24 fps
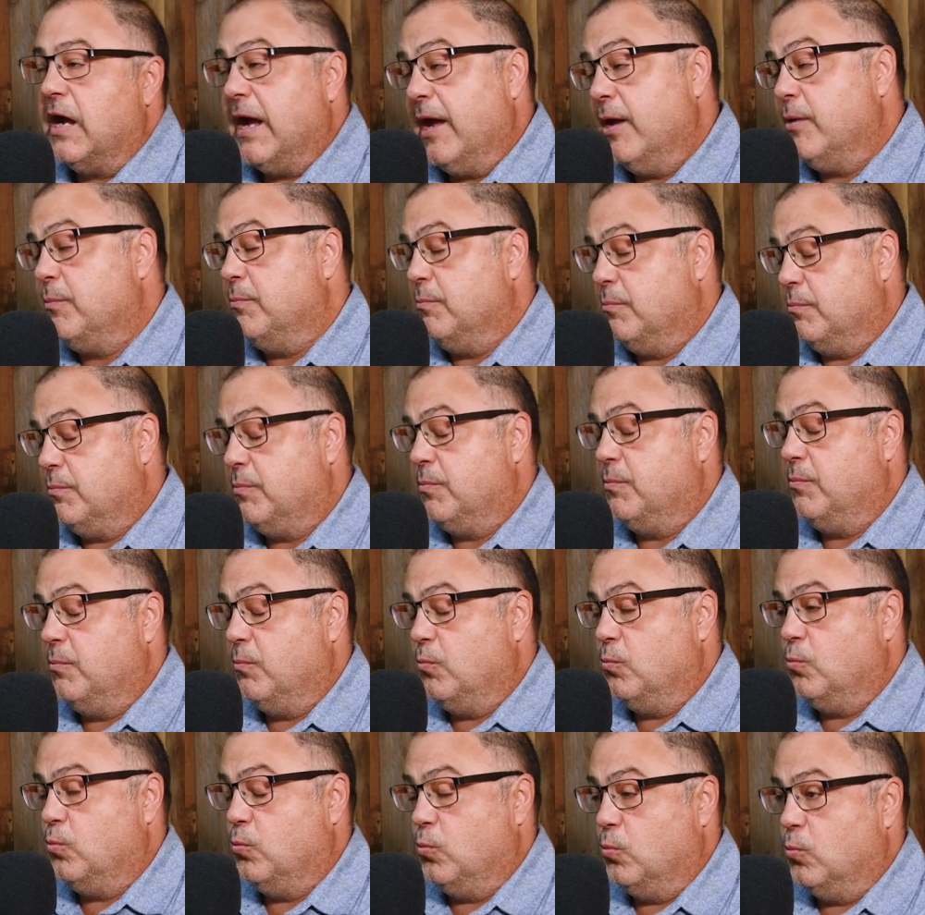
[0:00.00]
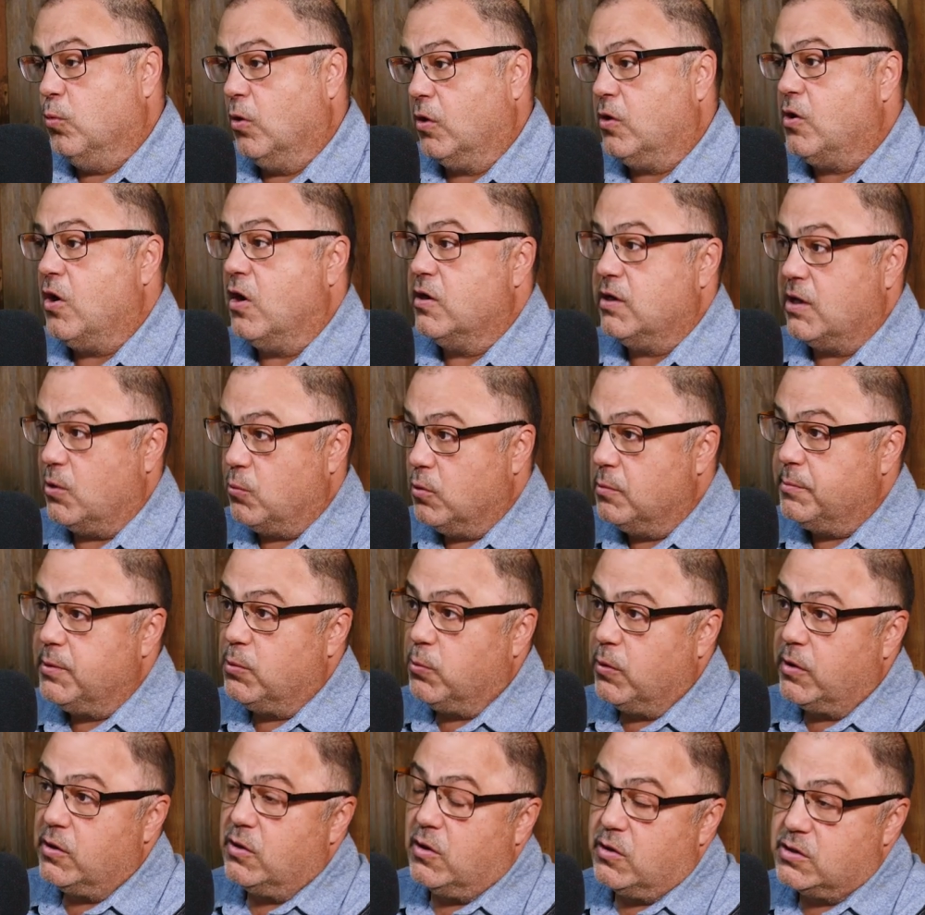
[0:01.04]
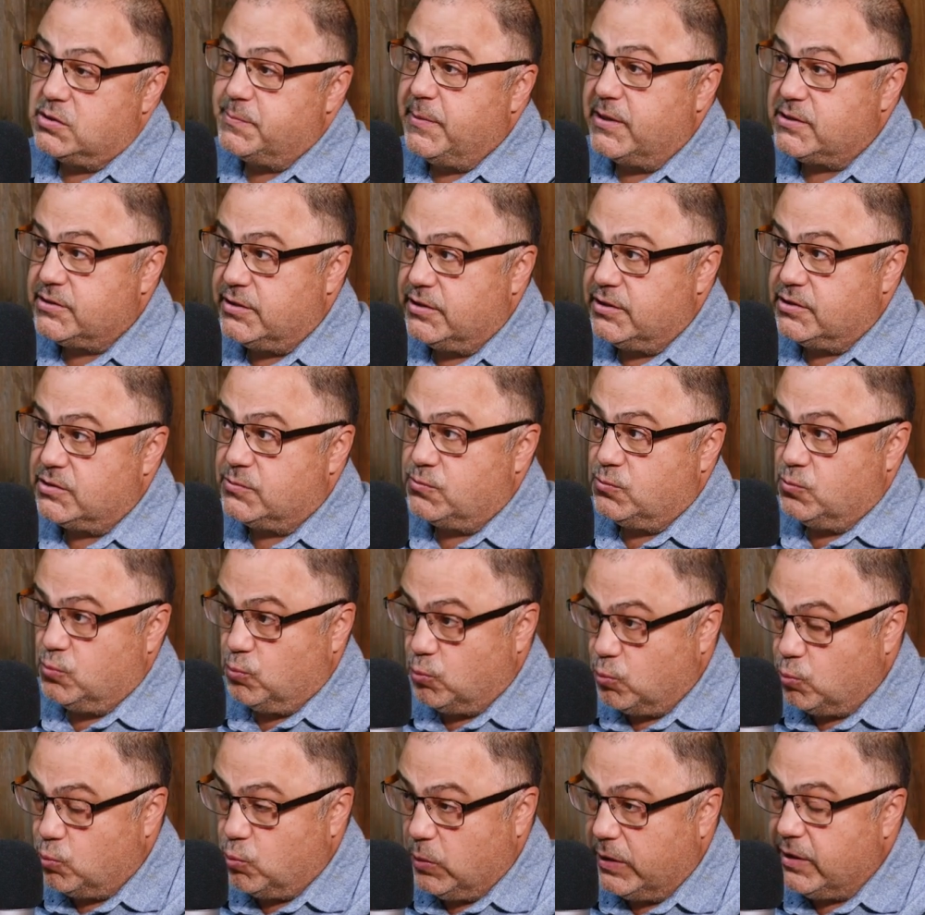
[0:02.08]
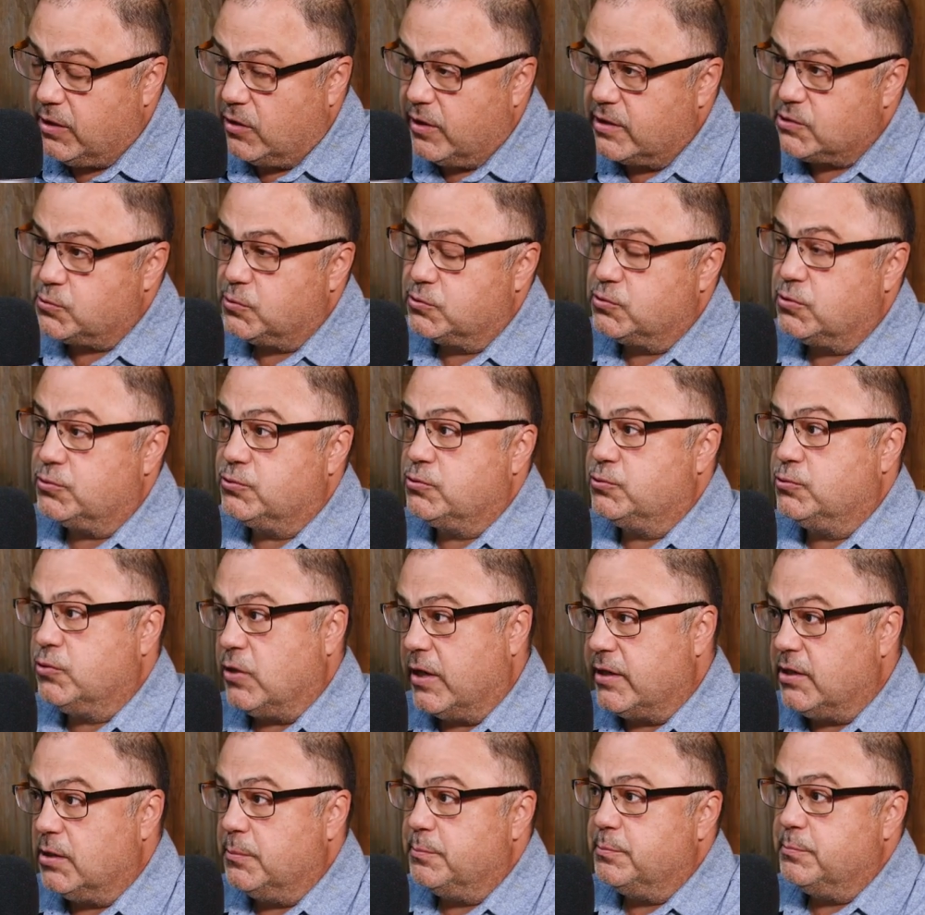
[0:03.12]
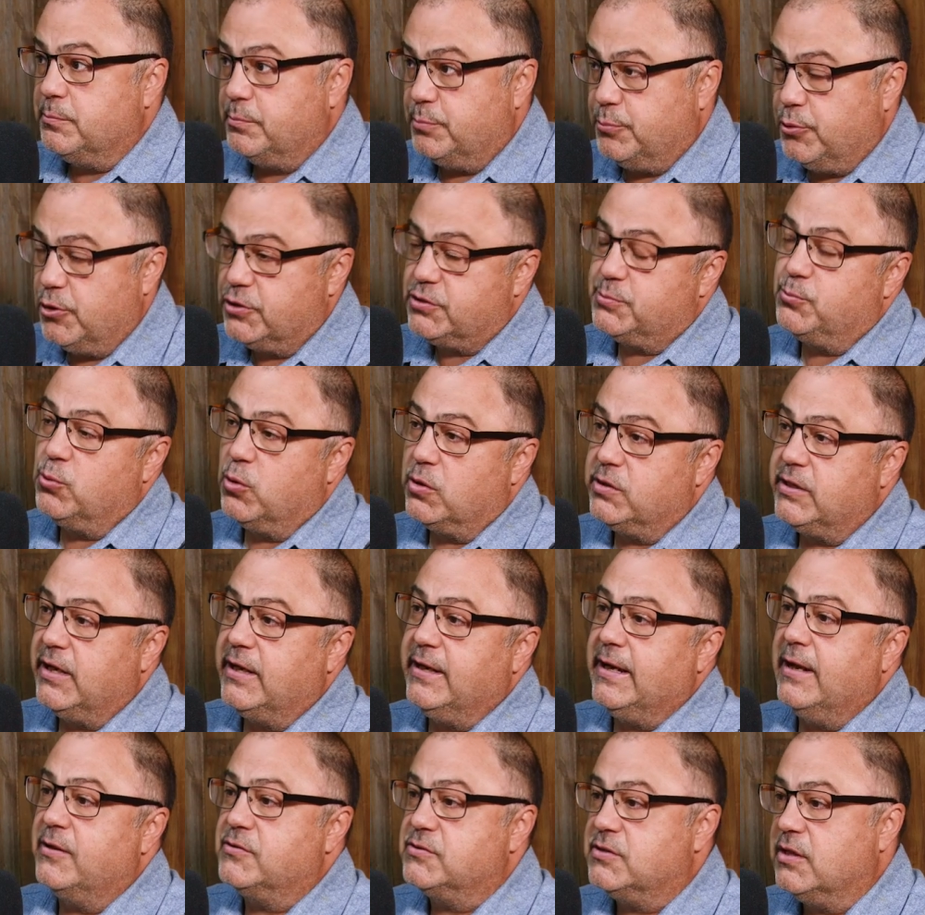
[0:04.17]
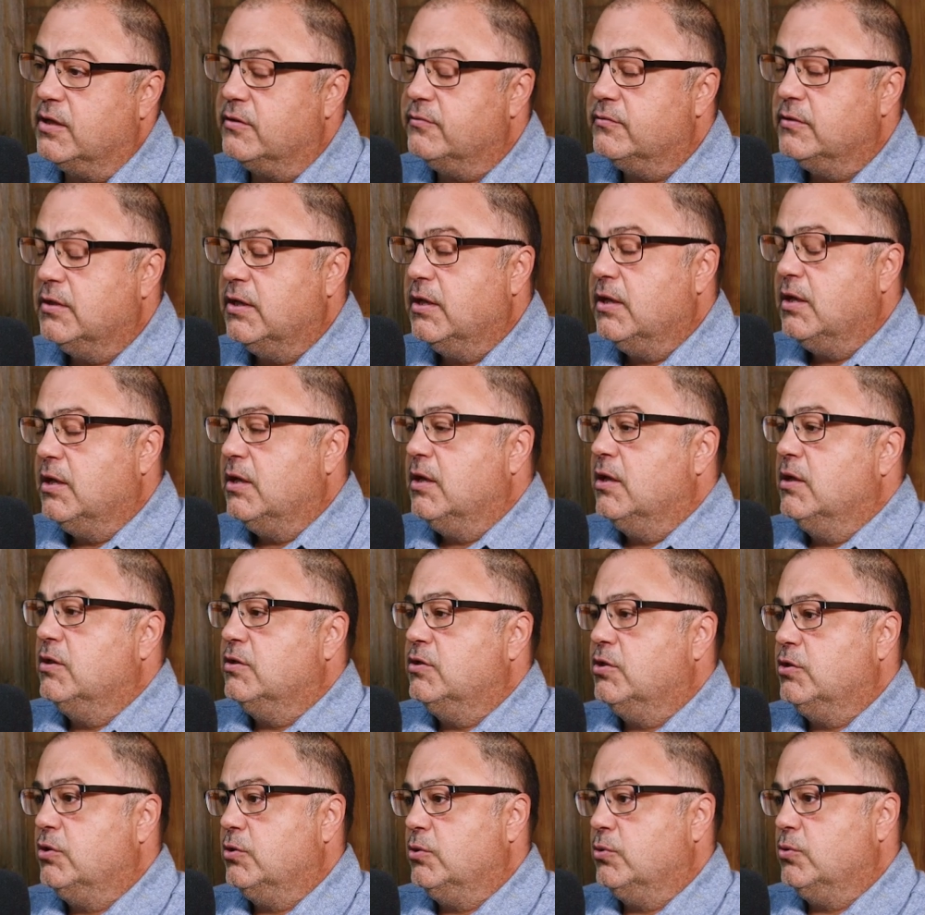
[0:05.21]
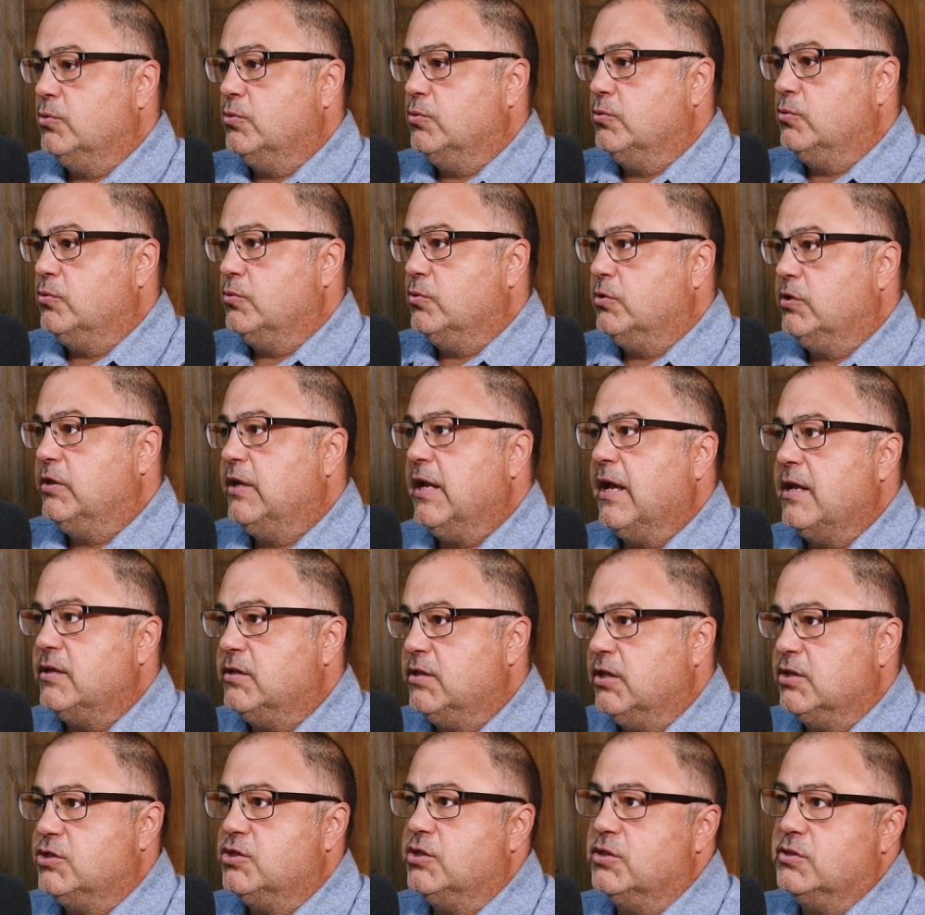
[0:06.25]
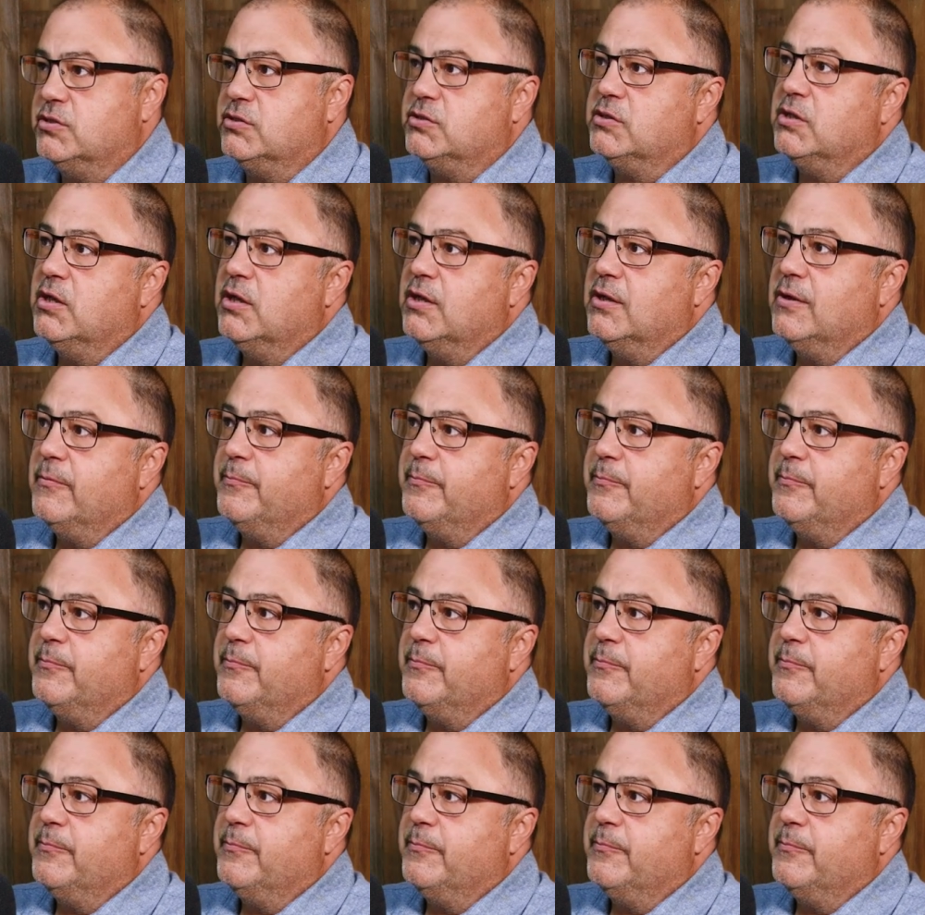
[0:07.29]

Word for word: I work hard, and I will be working hard, especially this winter, as we're trying to push more takeout stuff to get dishes